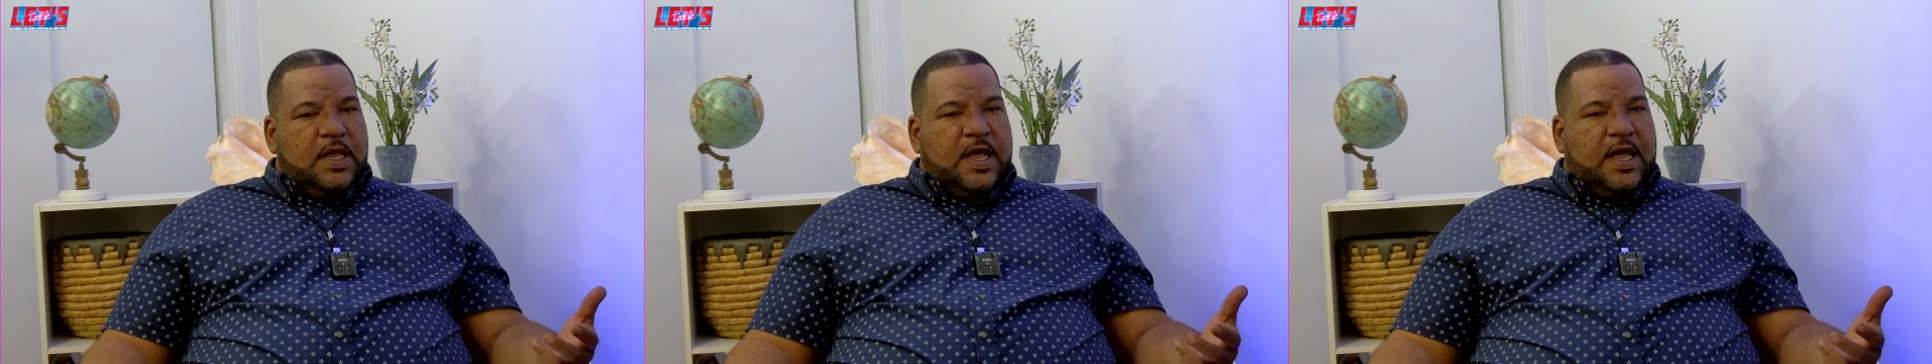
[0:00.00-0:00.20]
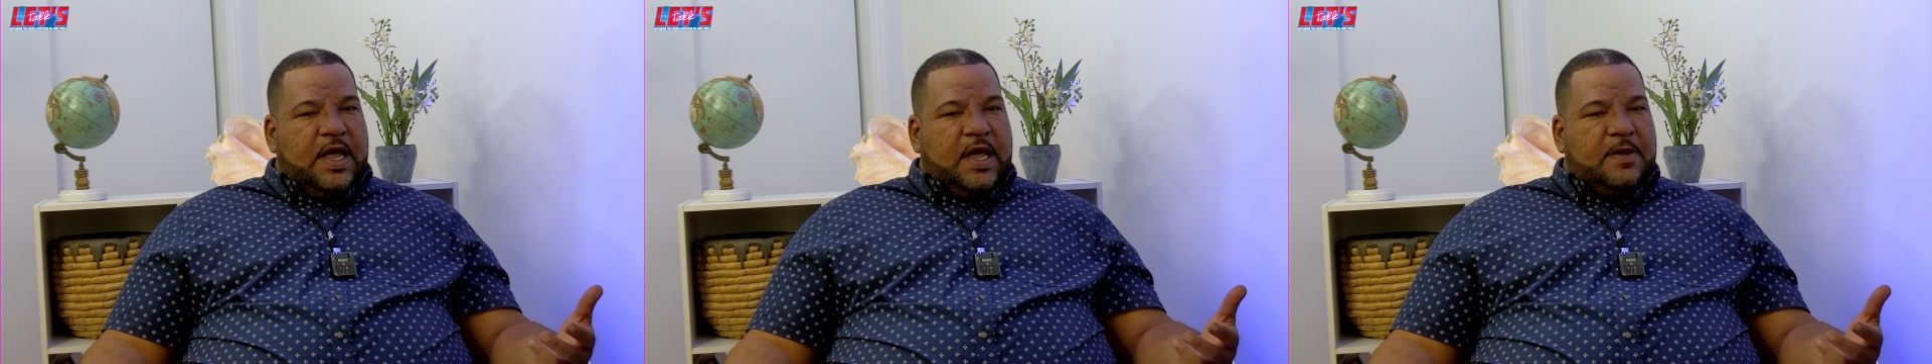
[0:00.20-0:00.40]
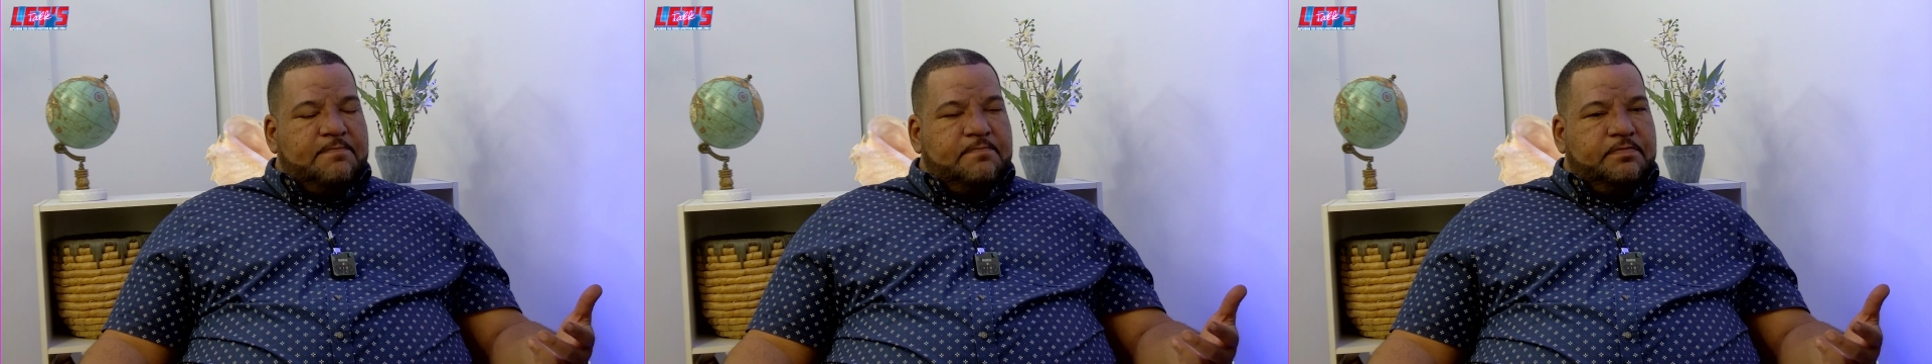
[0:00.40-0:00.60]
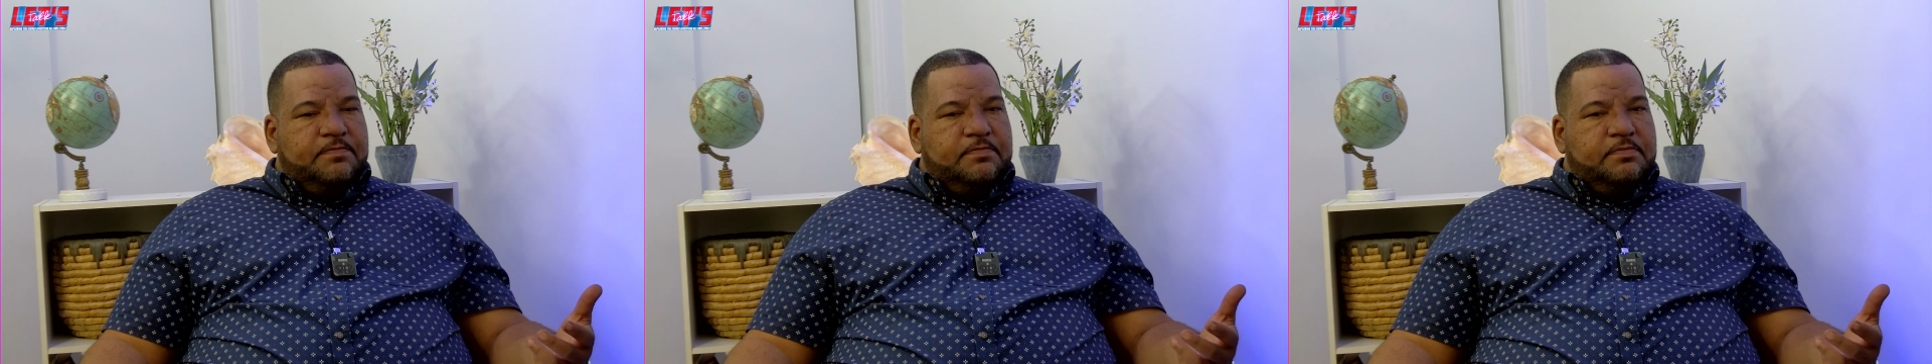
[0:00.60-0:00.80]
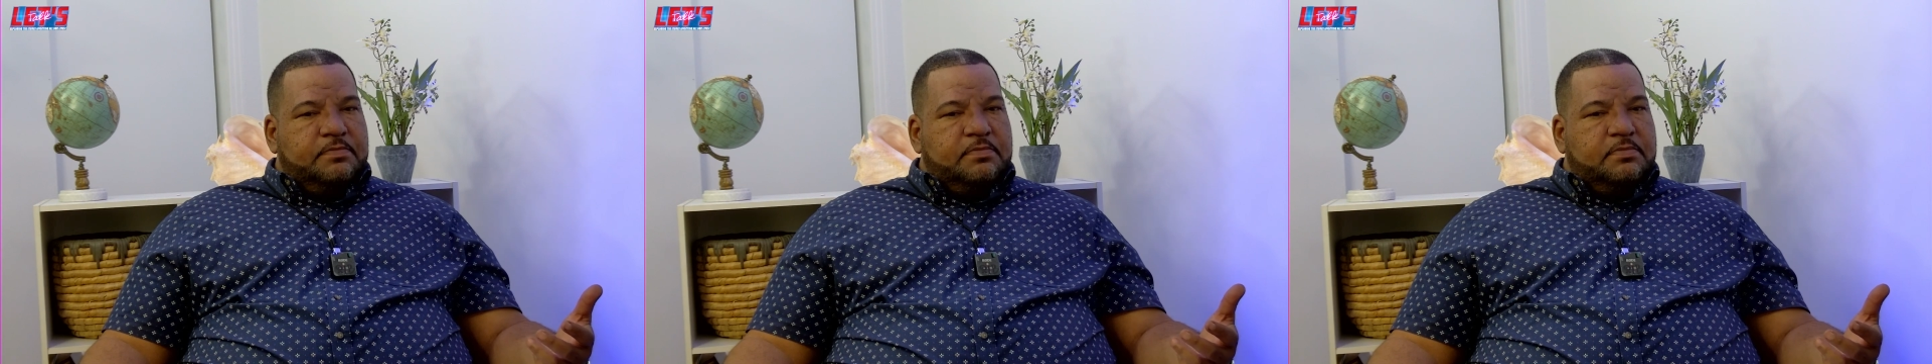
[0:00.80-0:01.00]

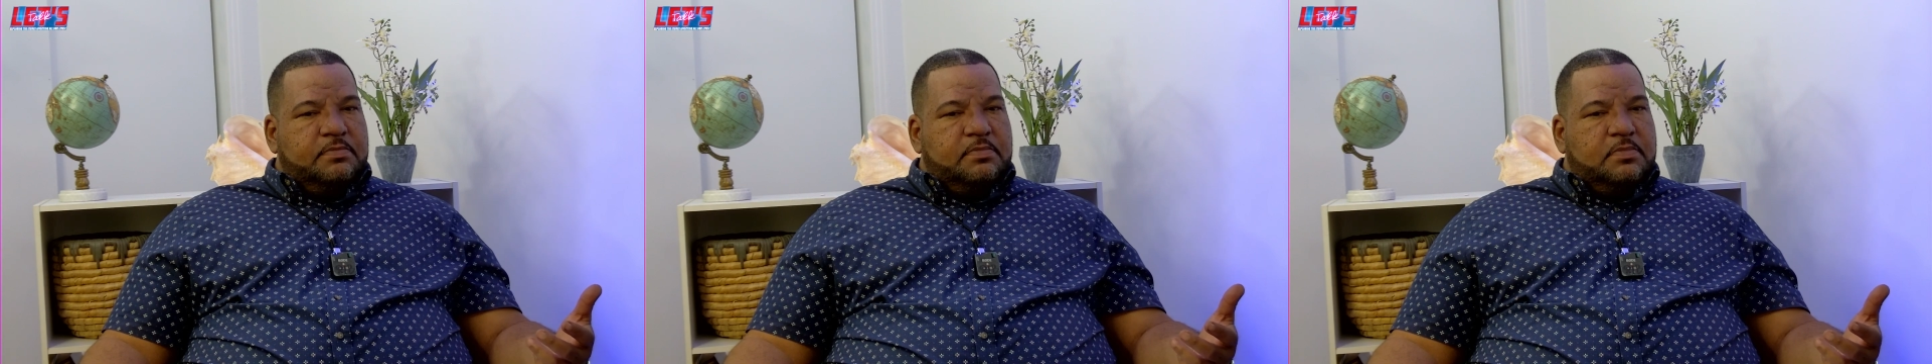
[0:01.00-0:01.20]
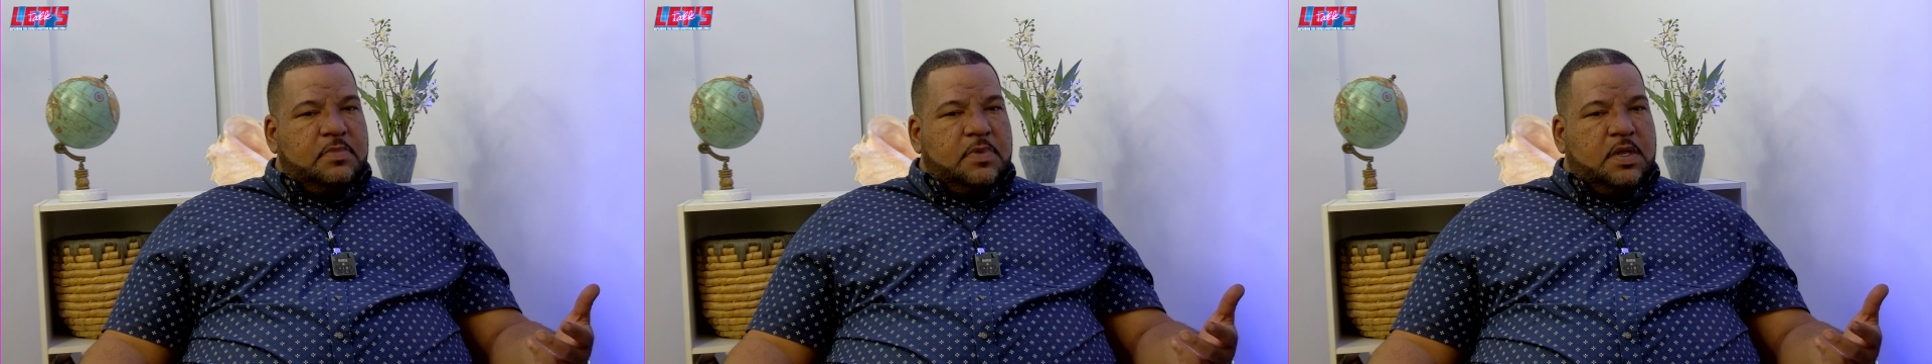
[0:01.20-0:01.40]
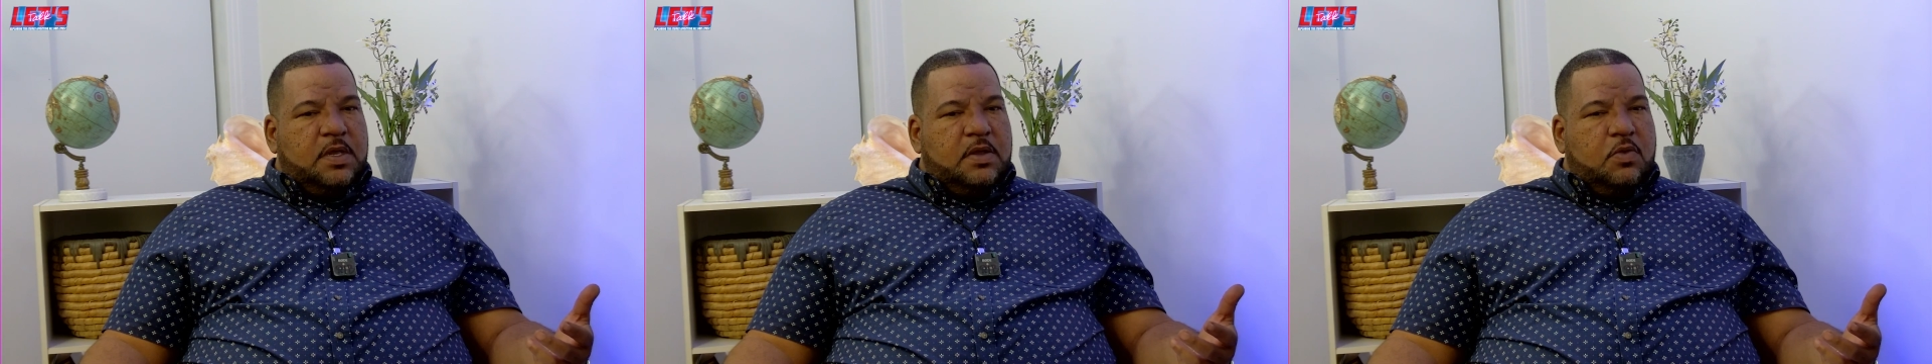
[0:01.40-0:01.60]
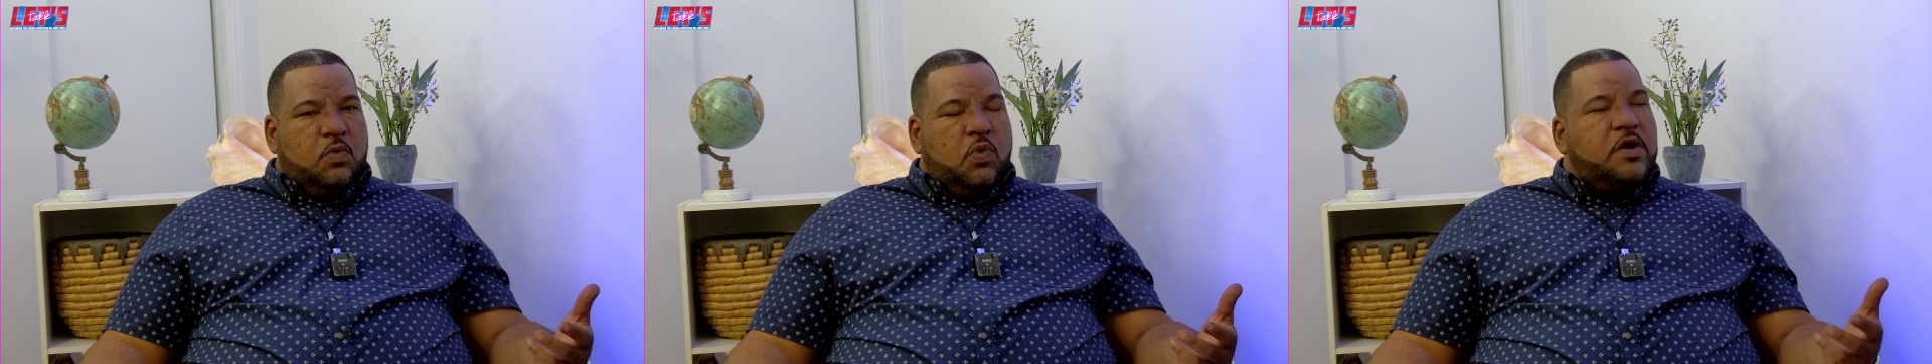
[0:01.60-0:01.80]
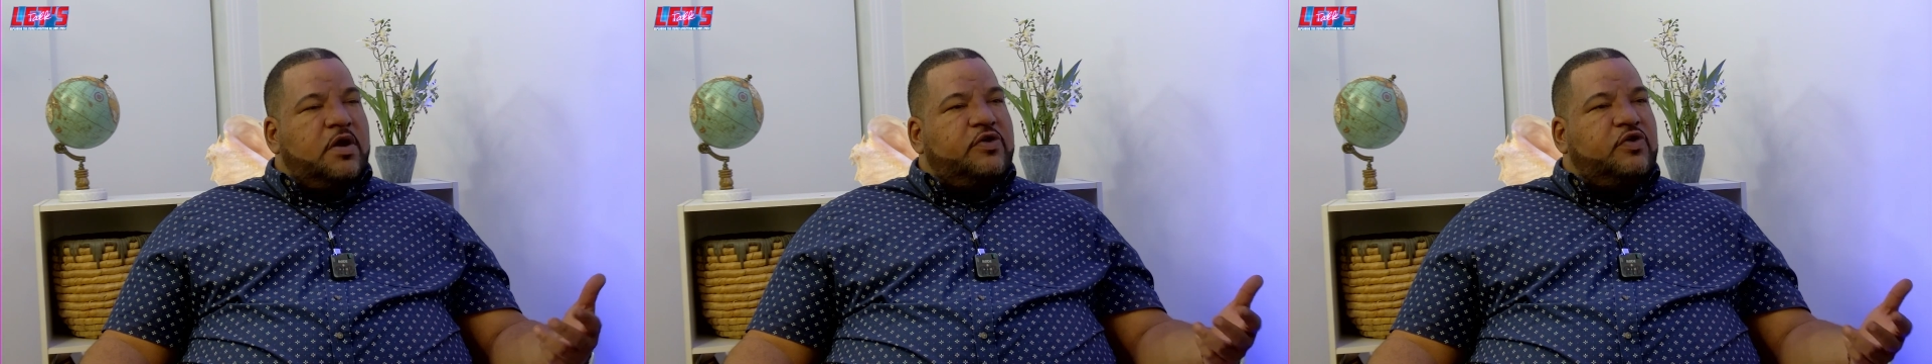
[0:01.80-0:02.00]

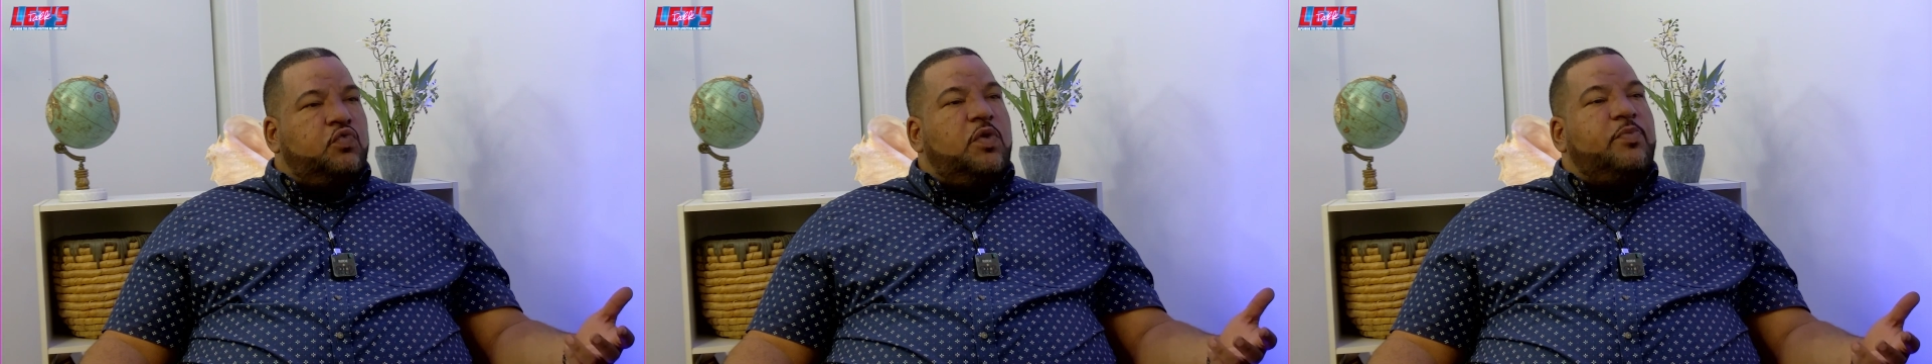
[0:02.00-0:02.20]
100